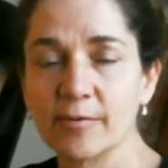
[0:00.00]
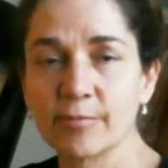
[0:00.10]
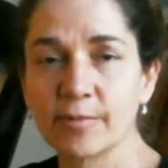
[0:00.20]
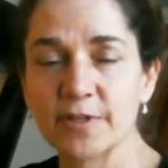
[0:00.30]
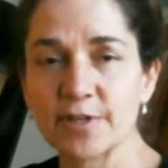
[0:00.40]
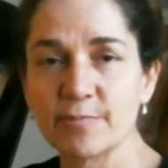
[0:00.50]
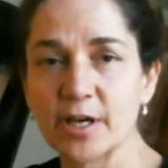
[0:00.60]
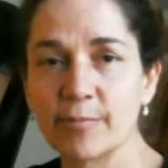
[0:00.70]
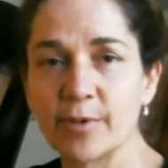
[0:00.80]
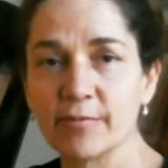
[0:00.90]
visit me
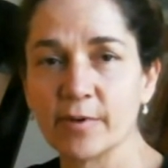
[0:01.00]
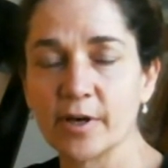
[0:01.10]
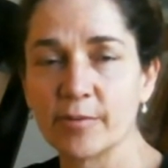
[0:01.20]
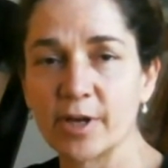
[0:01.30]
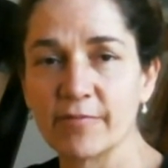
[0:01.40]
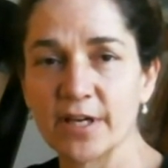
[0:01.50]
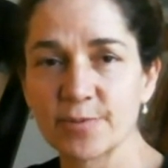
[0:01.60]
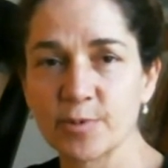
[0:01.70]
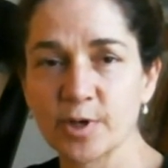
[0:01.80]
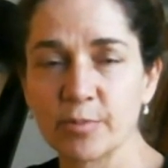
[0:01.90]
on my
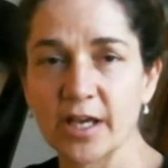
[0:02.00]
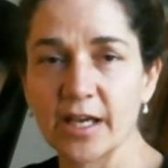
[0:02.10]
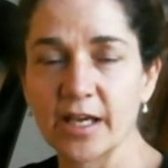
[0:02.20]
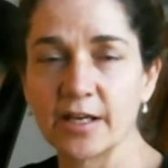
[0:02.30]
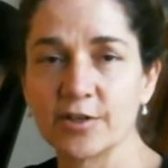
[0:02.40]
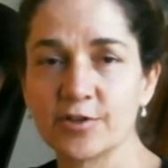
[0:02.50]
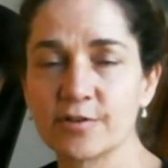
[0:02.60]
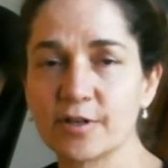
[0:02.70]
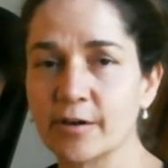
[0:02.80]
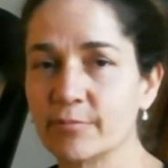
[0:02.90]
Facebook
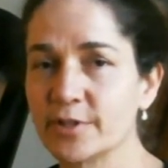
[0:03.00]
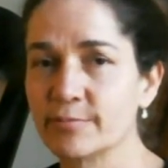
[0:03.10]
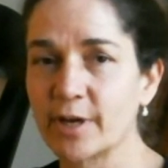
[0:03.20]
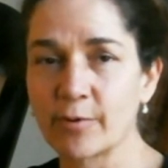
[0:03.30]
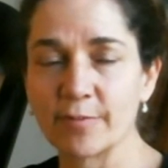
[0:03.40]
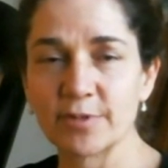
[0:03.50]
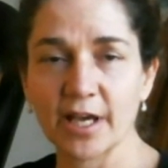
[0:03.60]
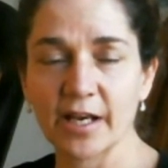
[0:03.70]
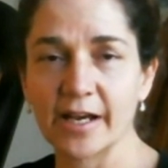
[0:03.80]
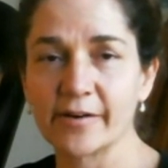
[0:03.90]
page, come to my
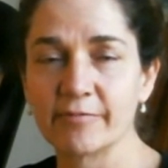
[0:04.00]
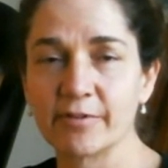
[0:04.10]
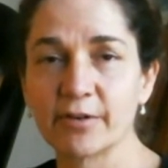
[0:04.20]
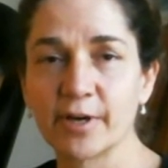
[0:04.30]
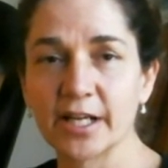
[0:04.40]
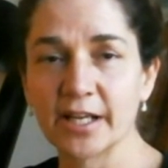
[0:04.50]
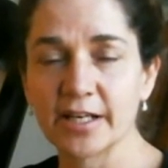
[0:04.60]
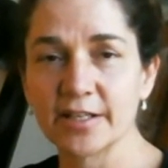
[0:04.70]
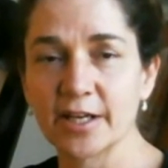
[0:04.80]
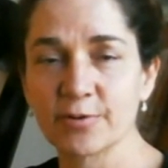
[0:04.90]
website, however you want to get
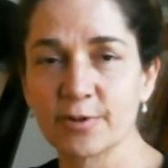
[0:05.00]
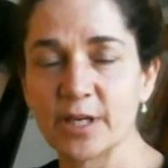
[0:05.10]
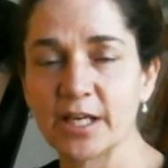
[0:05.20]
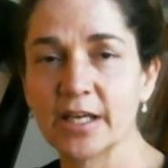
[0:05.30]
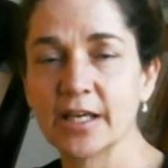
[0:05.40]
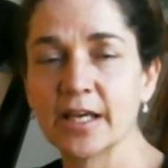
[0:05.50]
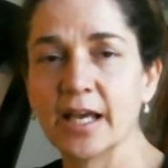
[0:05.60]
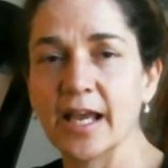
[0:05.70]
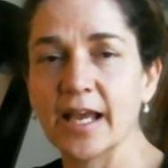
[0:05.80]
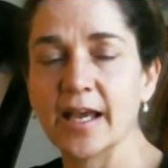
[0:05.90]
in touch with me,
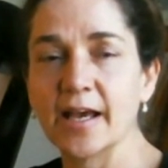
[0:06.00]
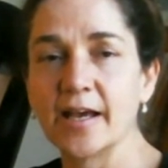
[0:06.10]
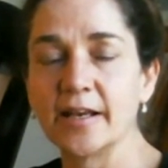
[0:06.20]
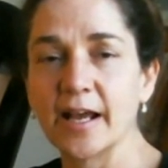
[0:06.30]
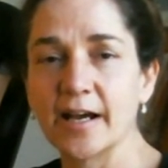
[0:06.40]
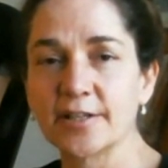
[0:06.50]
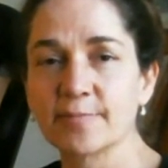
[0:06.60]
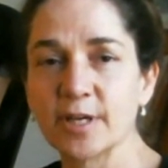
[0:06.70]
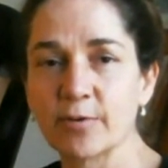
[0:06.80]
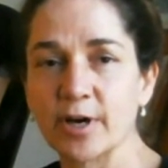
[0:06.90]
and ask
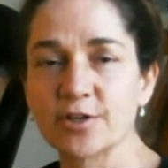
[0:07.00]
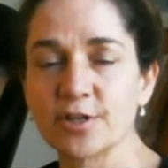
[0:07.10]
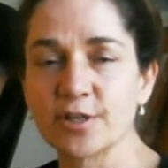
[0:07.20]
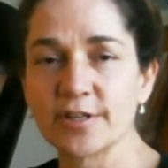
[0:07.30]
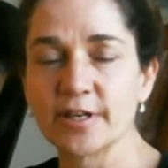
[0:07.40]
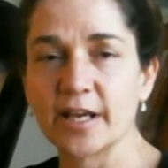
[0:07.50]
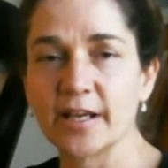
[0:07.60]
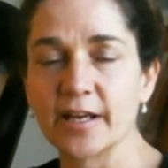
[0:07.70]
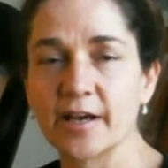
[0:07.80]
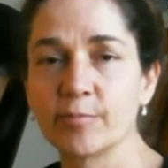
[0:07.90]
me questions, and I
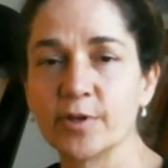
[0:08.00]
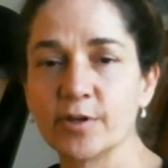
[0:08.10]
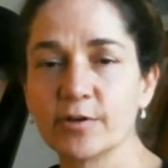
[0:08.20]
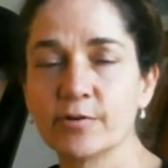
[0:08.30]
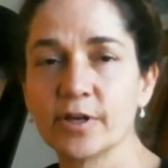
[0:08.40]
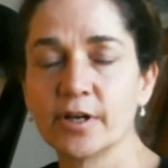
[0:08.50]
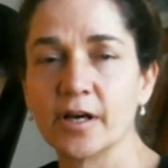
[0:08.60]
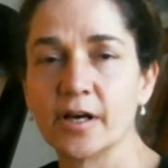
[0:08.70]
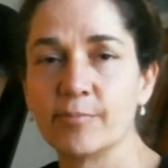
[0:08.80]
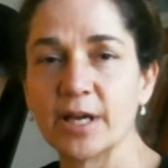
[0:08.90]
can help you
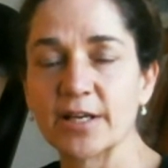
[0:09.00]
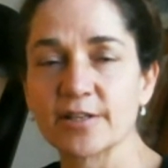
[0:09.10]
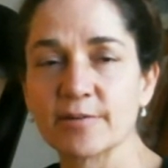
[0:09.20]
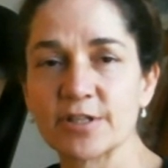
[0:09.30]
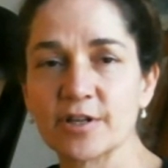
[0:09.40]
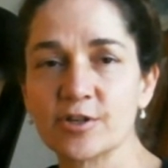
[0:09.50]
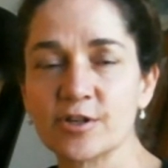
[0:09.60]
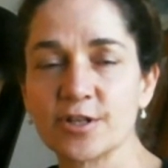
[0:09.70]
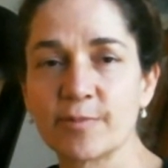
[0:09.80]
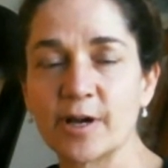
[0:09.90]
make some
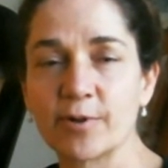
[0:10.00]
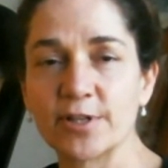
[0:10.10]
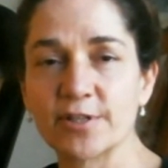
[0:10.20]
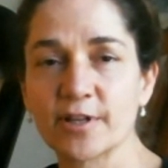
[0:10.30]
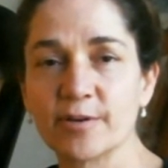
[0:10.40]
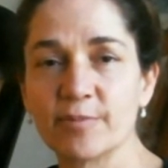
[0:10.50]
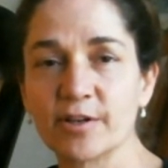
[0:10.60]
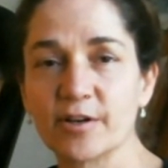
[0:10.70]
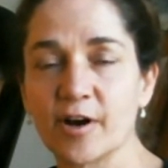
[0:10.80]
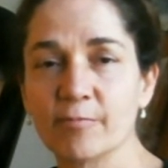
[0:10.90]
decisions about what's going to be a
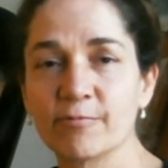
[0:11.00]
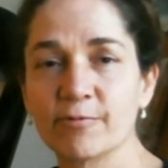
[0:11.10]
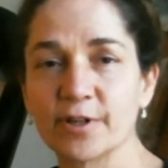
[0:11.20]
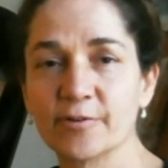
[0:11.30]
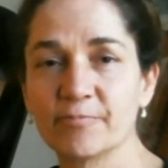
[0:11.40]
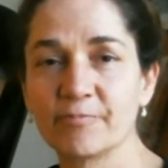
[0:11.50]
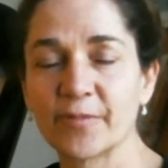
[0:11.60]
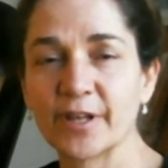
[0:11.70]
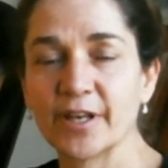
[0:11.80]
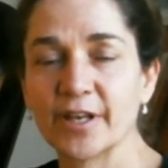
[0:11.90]
good harp for you.
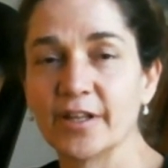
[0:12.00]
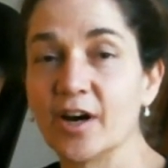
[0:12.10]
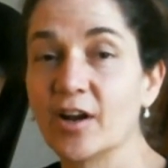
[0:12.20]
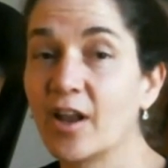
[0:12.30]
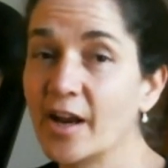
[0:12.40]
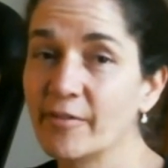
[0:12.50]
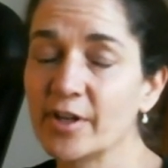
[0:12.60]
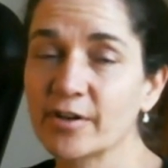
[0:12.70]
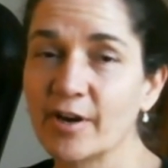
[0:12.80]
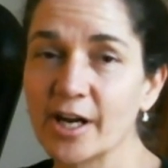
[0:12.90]
There are a lot of
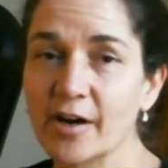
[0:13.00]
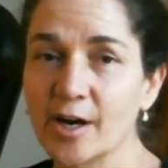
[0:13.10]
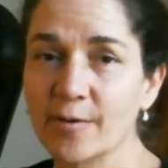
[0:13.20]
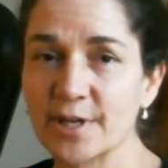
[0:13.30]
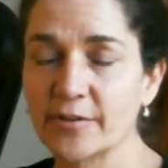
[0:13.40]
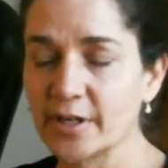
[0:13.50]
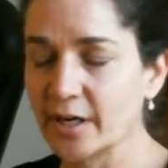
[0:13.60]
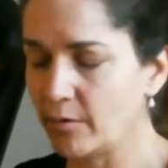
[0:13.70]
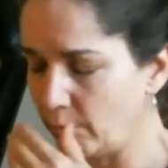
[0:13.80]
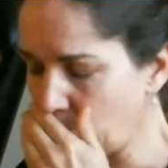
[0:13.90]
other great harps out
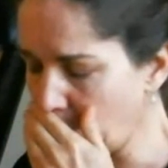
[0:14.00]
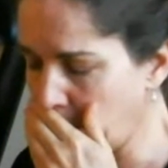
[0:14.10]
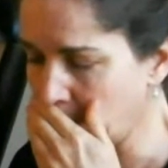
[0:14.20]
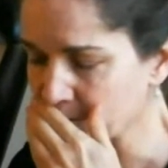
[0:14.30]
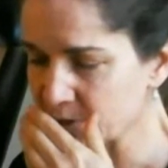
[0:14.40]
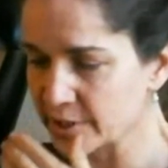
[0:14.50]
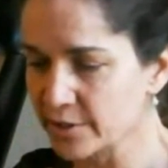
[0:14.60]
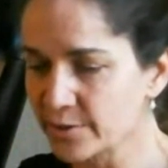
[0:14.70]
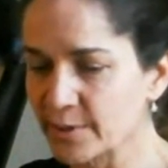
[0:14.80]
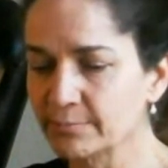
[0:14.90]
there. Excuse
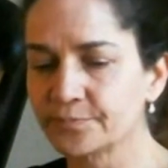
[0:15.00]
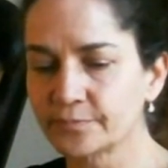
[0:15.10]
me.